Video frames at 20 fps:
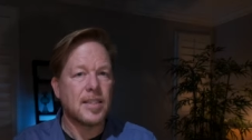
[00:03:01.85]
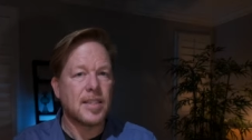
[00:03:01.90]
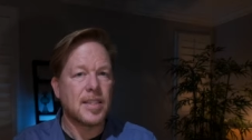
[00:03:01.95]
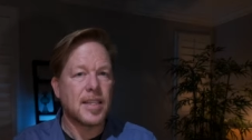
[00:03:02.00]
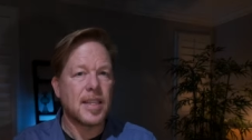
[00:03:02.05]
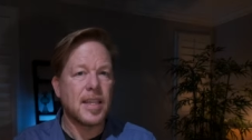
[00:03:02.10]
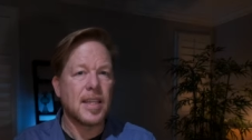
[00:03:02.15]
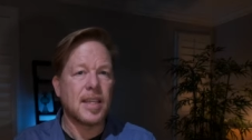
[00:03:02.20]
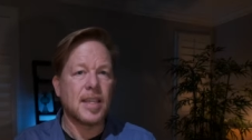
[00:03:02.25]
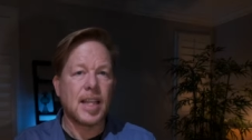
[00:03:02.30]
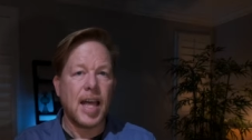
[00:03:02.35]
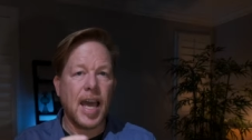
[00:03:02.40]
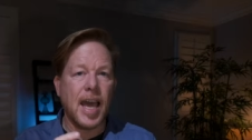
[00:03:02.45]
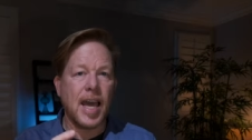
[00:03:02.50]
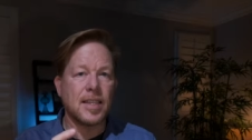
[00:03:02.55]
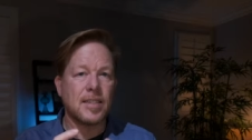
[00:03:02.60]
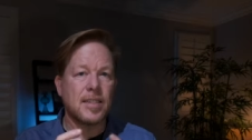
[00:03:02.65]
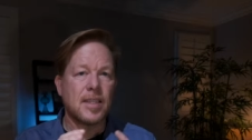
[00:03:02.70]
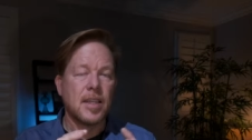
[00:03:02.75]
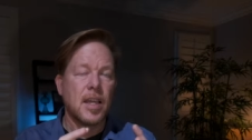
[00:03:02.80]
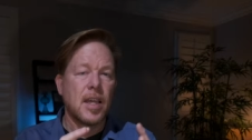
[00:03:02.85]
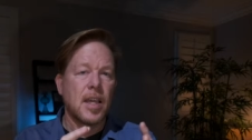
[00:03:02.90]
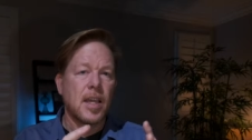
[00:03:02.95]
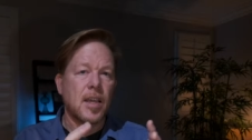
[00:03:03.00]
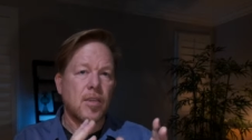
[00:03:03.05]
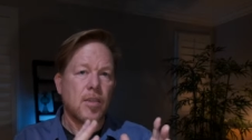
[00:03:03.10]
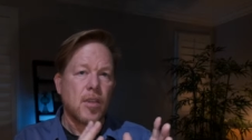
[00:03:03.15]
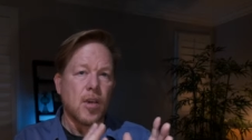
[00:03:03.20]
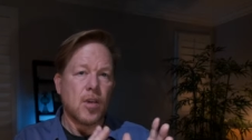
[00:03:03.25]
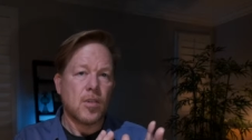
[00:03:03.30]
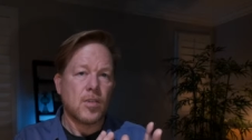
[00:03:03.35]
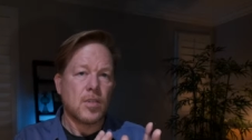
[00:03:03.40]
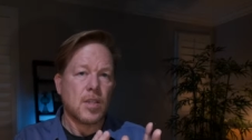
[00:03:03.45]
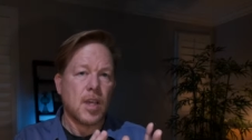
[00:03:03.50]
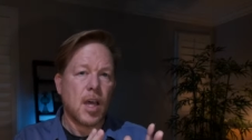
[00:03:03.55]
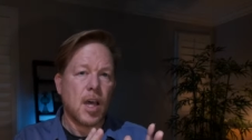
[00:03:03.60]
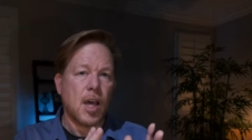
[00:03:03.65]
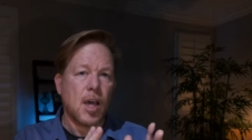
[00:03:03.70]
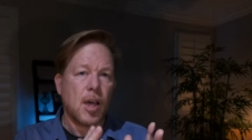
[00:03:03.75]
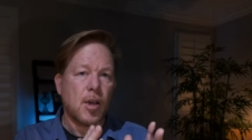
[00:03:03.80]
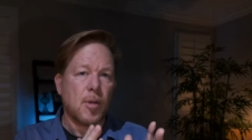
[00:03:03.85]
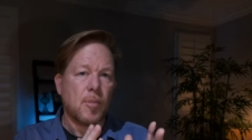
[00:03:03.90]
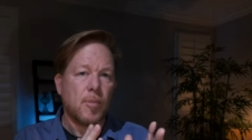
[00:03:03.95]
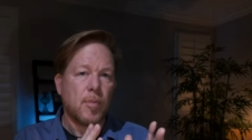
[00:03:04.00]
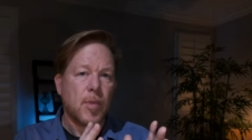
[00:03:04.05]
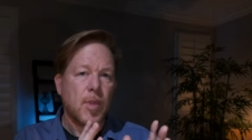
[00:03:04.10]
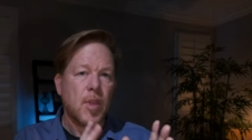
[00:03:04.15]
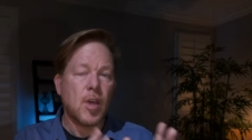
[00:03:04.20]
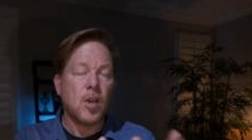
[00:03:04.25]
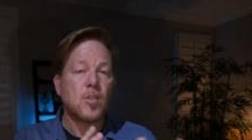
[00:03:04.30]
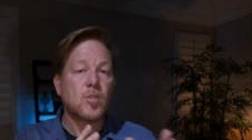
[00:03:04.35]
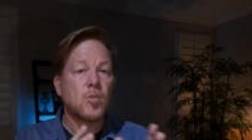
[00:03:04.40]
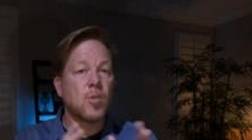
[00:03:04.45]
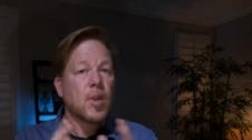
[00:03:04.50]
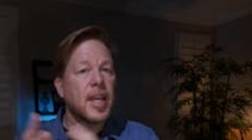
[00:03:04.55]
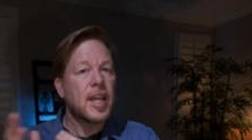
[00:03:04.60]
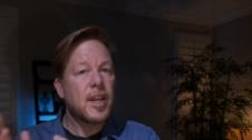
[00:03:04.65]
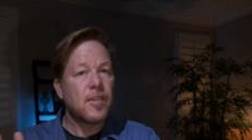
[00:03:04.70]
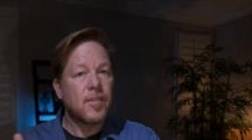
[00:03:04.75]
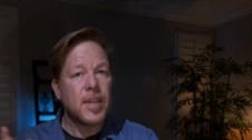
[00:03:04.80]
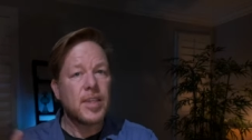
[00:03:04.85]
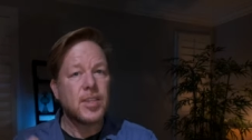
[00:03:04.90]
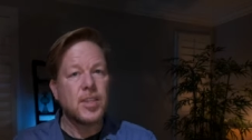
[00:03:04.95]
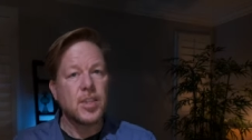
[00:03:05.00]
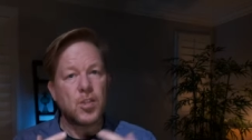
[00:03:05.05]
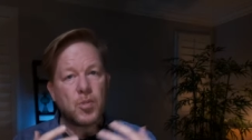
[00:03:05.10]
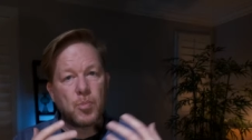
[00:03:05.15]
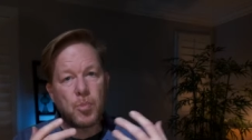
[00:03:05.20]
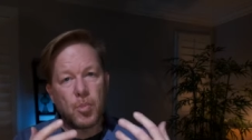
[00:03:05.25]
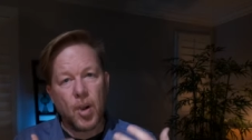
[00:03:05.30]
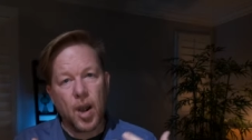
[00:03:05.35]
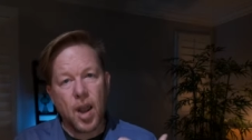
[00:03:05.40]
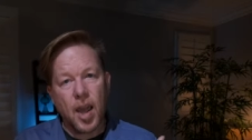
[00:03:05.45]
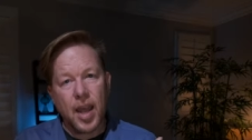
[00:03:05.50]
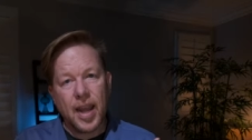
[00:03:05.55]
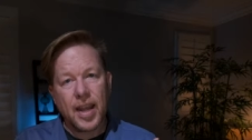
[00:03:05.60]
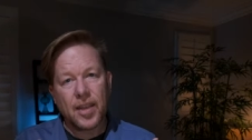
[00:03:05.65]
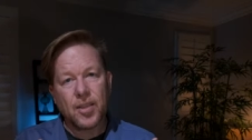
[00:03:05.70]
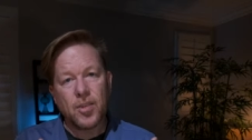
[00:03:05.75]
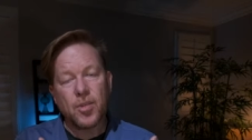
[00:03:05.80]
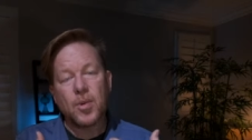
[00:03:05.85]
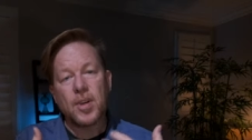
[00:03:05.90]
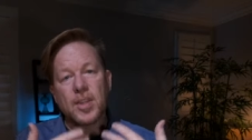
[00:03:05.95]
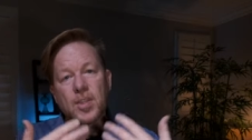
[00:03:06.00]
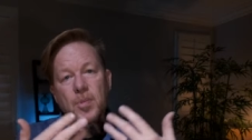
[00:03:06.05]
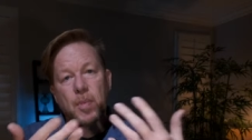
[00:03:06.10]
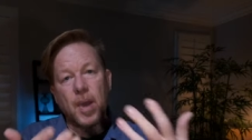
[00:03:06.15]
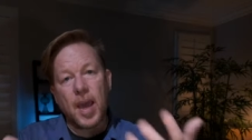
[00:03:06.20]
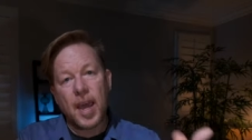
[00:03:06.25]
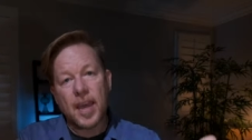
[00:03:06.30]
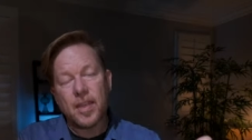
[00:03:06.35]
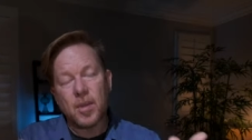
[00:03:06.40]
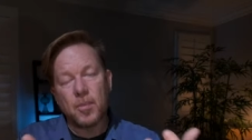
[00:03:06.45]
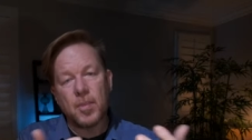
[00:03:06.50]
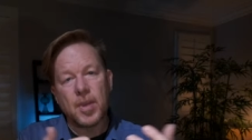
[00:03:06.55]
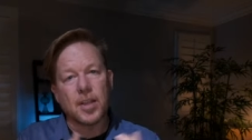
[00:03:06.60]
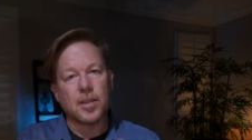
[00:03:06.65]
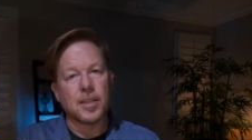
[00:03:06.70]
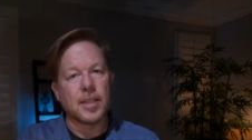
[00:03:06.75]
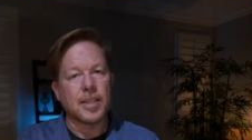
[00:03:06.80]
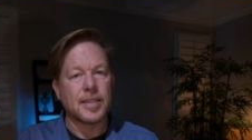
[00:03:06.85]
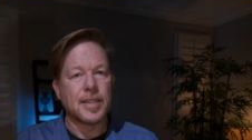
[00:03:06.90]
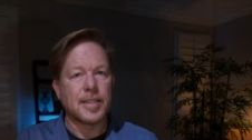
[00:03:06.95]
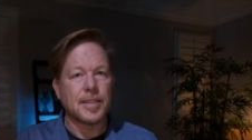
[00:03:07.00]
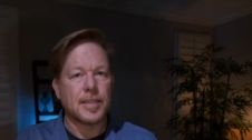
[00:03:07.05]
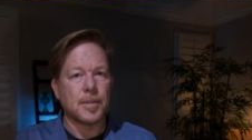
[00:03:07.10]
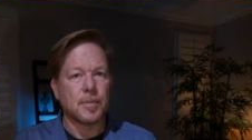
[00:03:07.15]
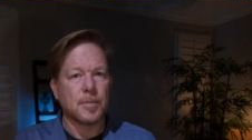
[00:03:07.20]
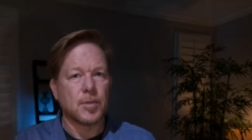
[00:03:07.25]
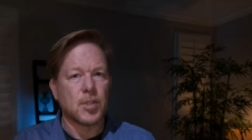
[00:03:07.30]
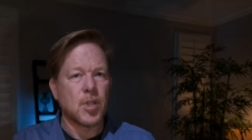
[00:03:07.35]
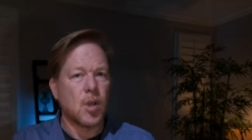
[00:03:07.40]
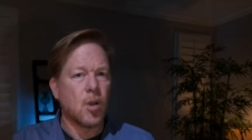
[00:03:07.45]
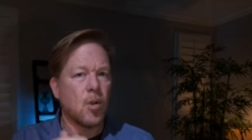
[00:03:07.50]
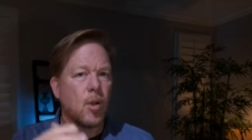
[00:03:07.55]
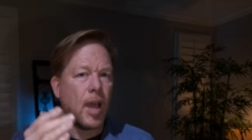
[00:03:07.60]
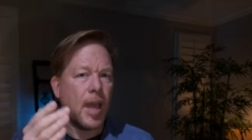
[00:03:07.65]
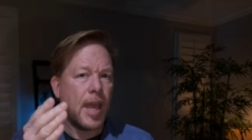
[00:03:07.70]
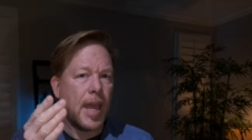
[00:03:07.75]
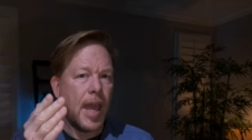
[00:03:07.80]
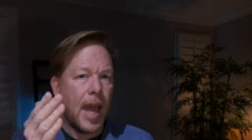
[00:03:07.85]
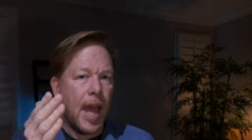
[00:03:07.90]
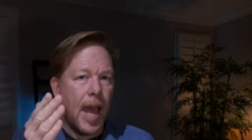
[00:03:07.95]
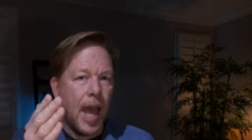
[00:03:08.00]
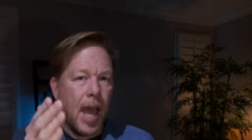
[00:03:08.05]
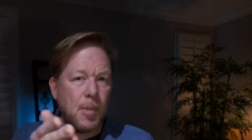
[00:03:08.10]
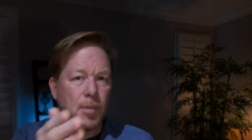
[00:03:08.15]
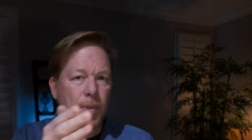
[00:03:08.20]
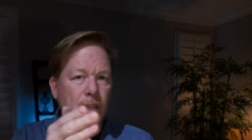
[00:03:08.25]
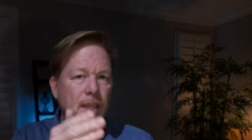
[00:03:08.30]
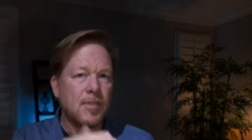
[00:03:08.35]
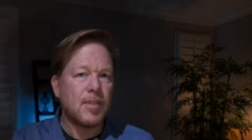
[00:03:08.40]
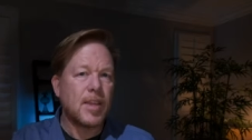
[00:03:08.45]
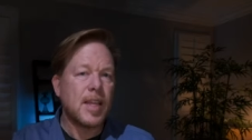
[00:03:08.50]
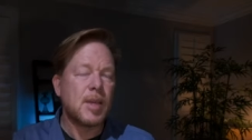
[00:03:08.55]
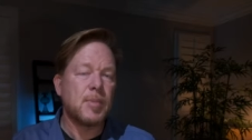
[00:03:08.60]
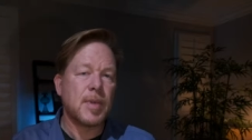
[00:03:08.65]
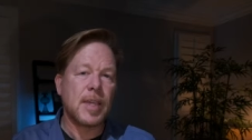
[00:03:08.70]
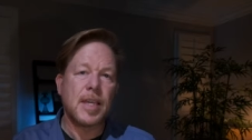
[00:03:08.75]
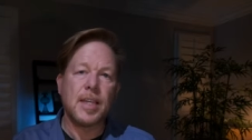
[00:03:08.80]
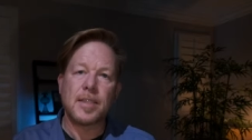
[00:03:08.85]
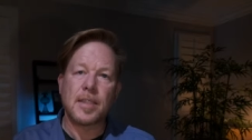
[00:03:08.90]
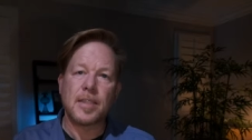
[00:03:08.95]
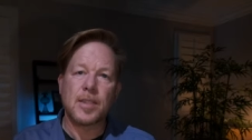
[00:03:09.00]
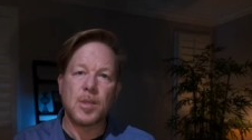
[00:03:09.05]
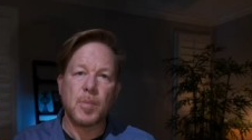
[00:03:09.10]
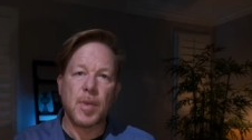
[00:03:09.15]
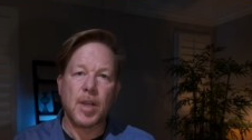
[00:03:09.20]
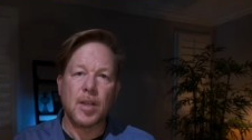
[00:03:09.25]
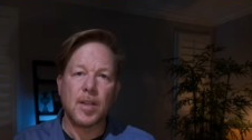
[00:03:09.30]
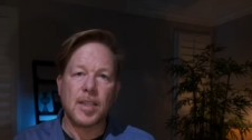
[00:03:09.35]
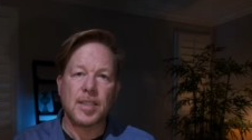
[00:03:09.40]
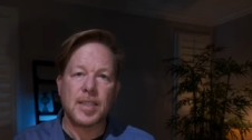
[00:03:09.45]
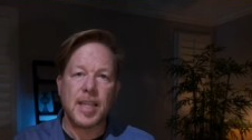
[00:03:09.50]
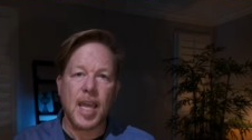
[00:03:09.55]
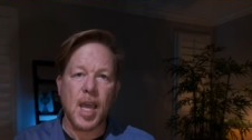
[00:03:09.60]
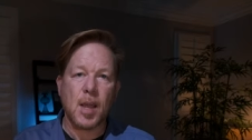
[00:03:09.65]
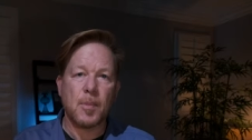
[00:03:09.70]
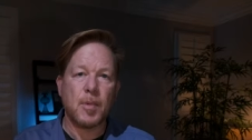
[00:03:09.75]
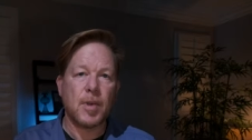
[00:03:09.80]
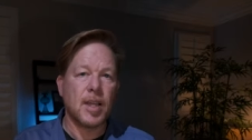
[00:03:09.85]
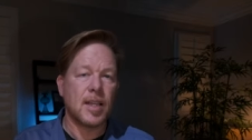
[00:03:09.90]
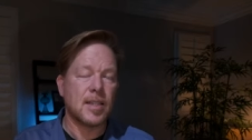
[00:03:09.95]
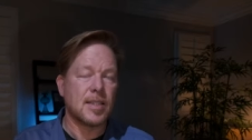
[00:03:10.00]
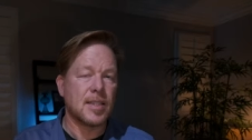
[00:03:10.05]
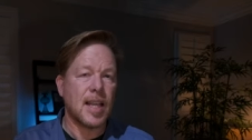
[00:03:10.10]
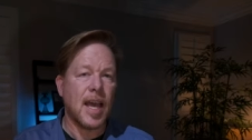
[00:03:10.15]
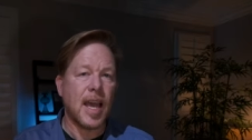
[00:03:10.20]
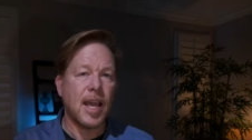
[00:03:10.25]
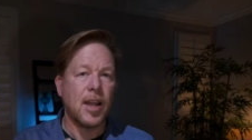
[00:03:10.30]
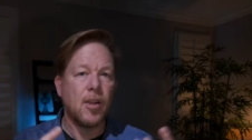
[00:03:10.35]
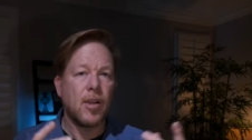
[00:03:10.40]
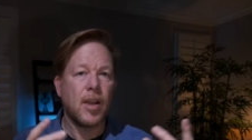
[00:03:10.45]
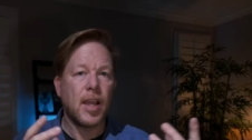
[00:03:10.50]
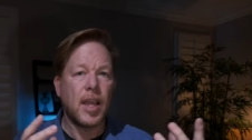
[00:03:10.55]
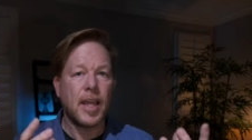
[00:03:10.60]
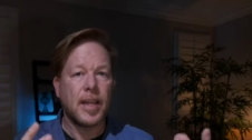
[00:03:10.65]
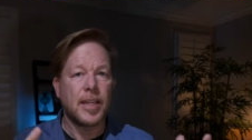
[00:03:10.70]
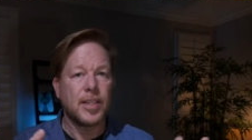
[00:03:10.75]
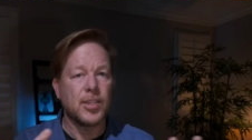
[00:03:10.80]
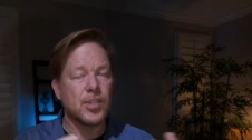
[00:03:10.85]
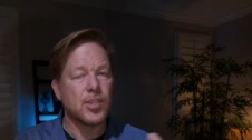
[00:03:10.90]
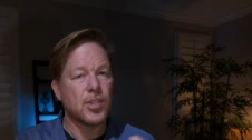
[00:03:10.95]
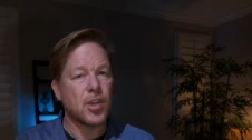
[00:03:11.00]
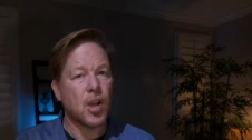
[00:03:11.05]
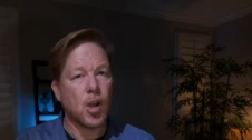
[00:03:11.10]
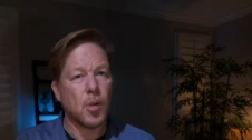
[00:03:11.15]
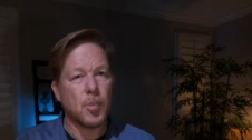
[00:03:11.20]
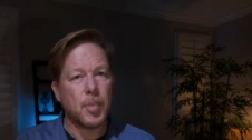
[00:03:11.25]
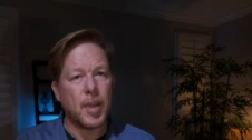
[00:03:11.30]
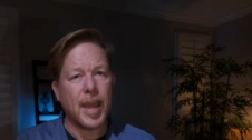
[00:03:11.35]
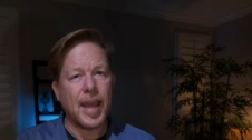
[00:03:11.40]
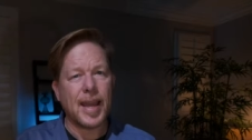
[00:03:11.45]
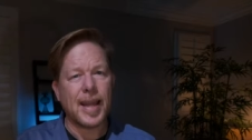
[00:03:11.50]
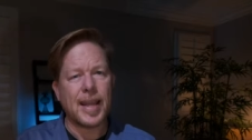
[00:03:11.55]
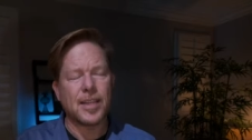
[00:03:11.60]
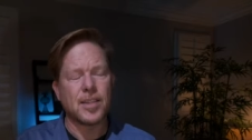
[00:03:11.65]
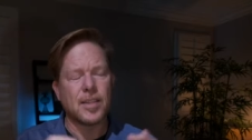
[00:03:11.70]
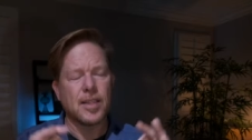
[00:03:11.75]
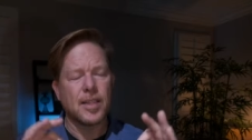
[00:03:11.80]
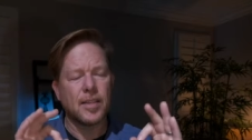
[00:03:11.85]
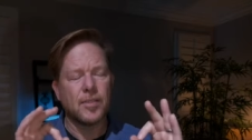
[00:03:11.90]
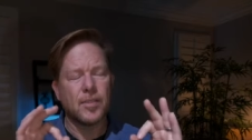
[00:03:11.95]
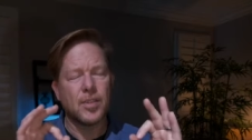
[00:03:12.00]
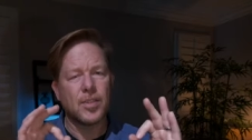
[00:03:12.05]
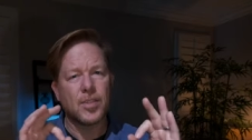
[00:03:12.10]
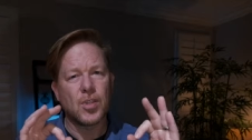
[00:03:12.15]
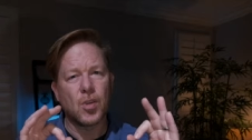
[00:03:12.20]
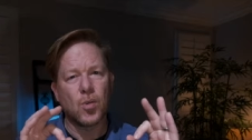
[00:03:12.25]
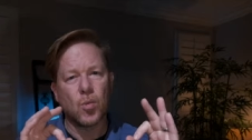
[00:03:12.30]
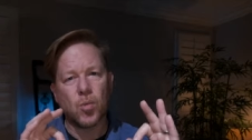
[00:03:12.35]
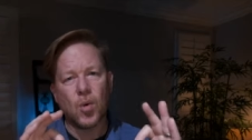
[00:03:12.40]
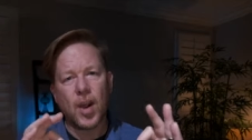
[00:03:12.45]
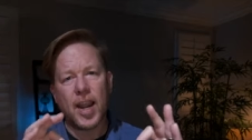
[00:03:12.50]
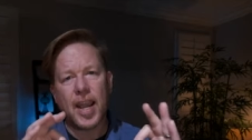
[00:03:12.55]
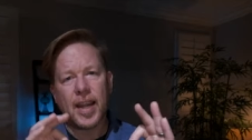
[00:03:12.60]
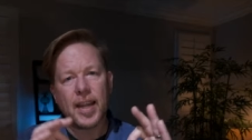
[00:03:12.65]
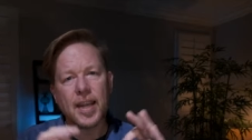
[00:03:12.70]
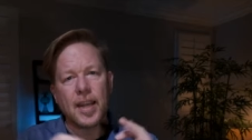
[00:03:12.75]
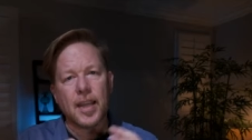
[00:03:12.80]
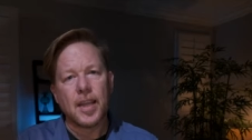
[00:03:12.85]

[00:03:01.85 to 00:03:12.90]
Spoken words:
Z glass, those were innovations brought to us by the mirrorless system. So I believe in it because it's a mirrorless camera, it's lighter and it's sharp, and it delivers great